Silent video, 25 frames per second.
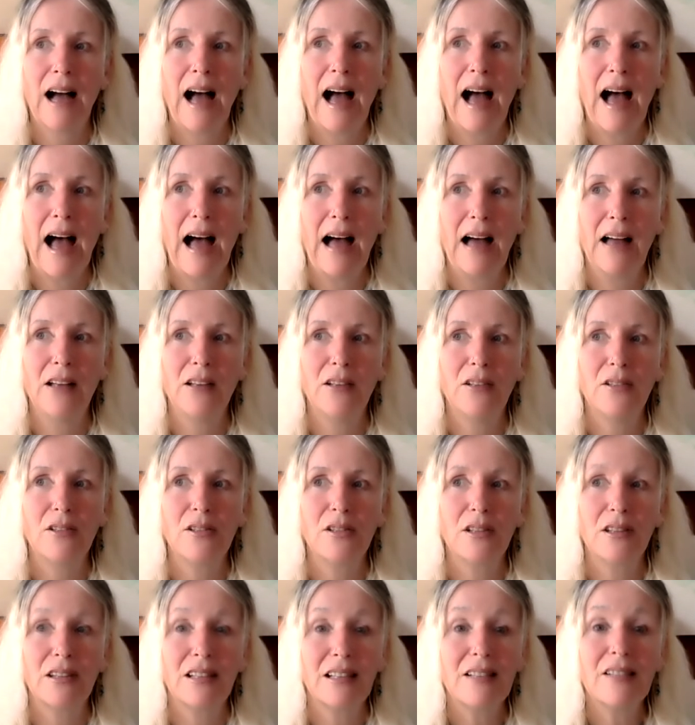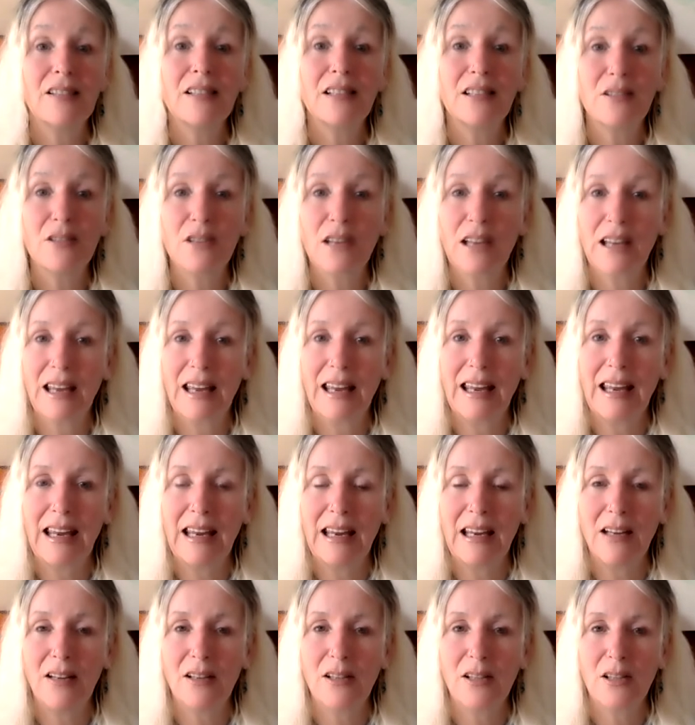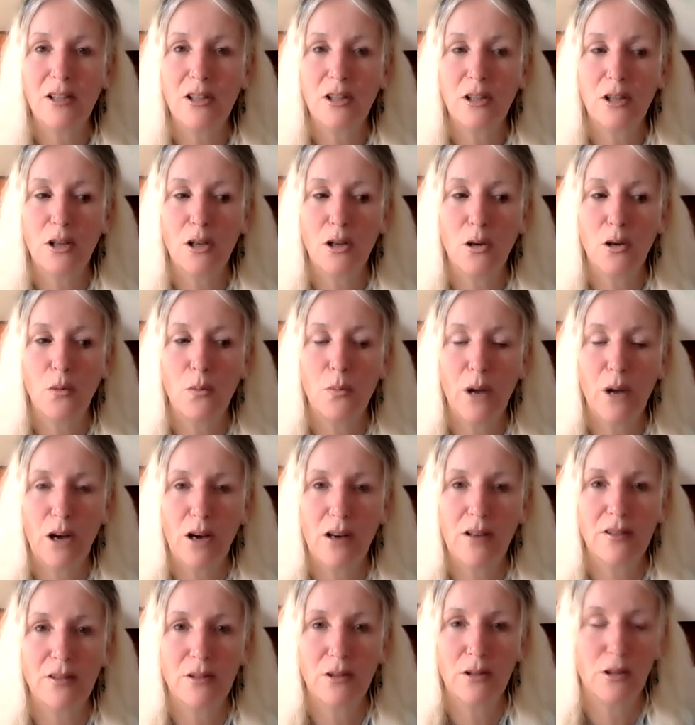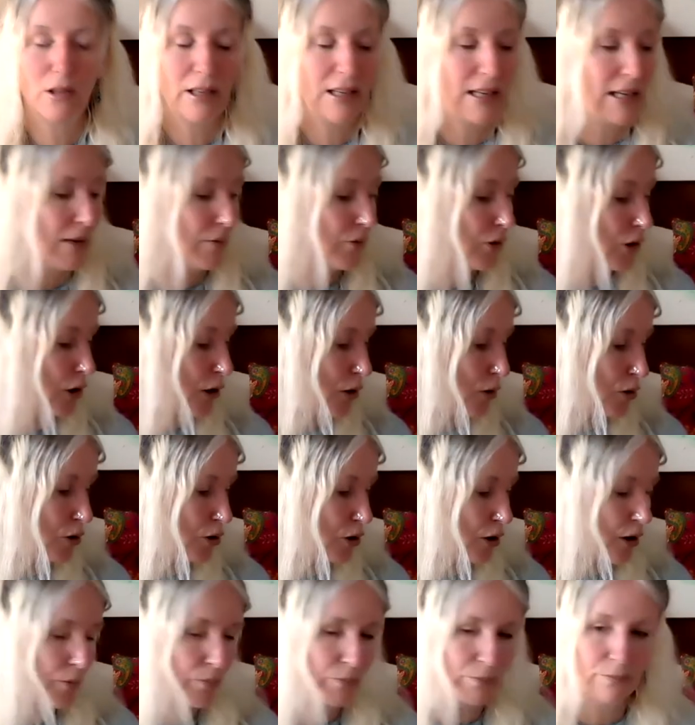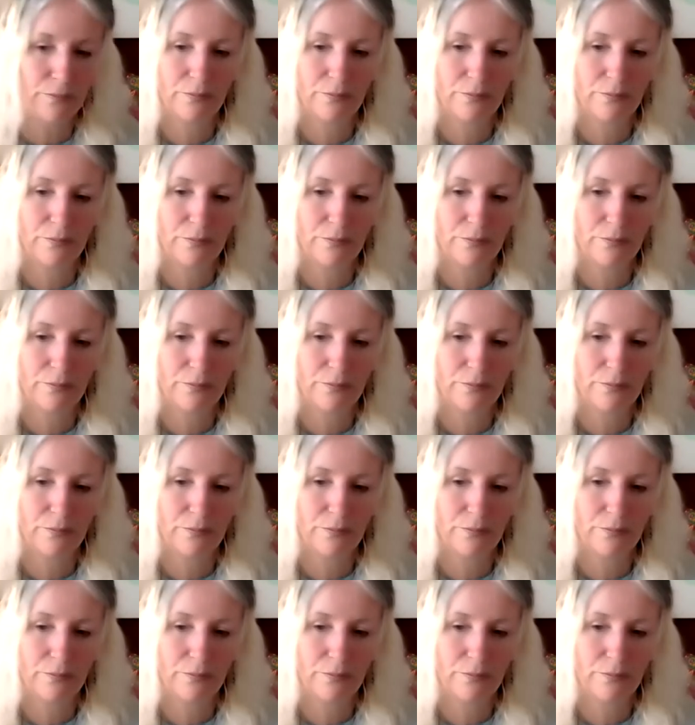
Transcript: And this is key to personal evolution.